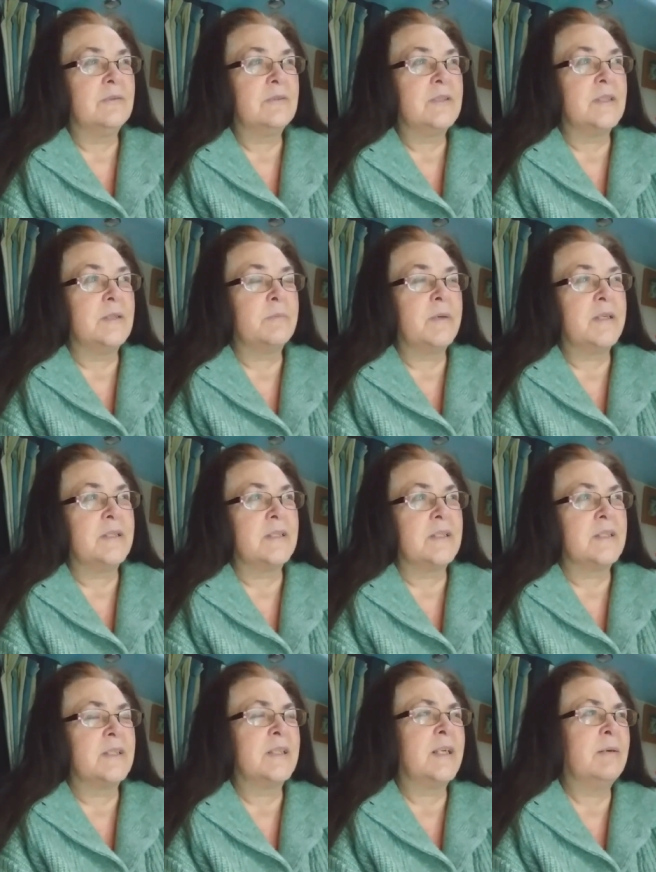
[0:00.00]
to the space
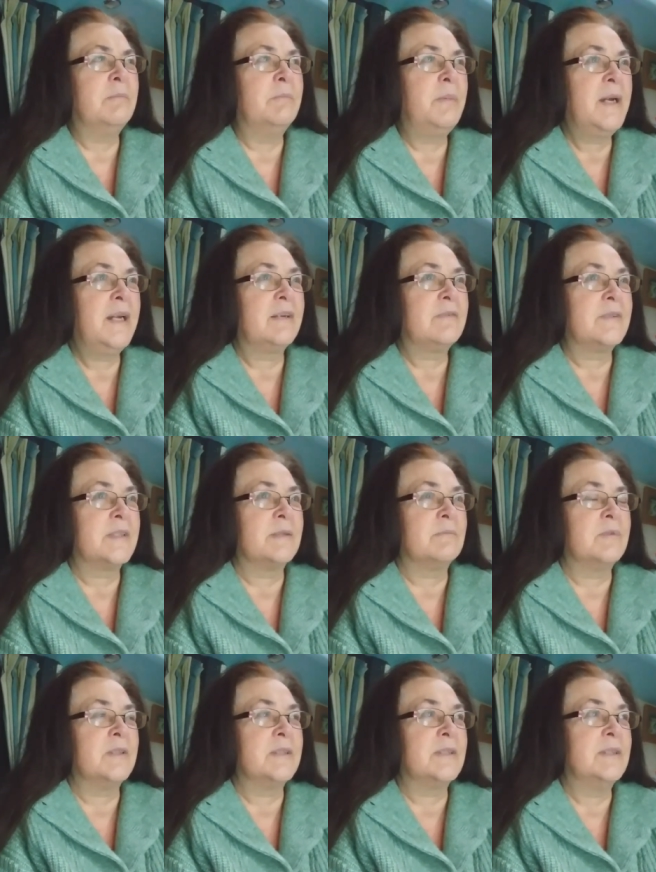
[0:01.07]
station and come back for some
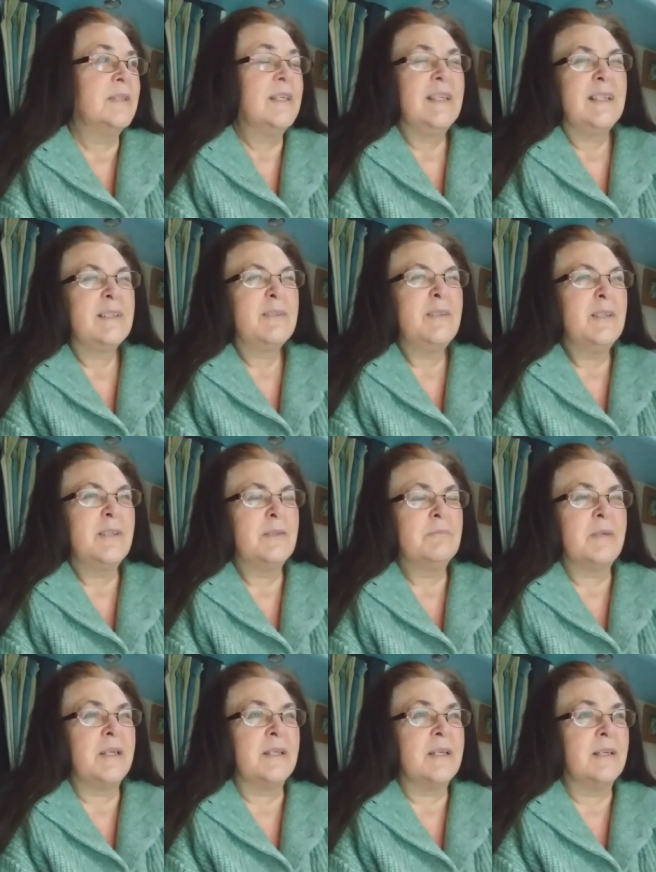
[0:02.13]
reason. That's what I couldn't
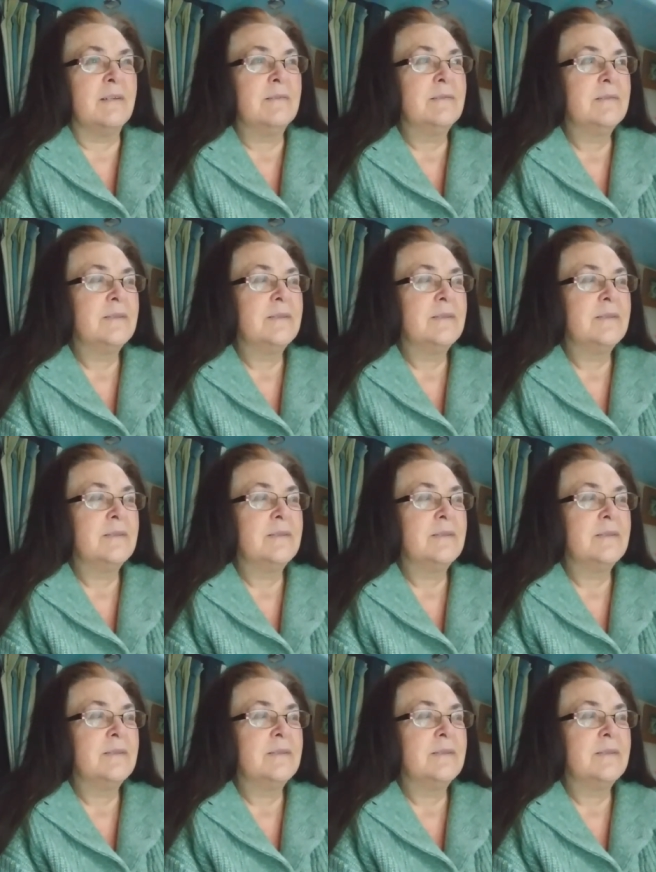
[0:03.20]
make out.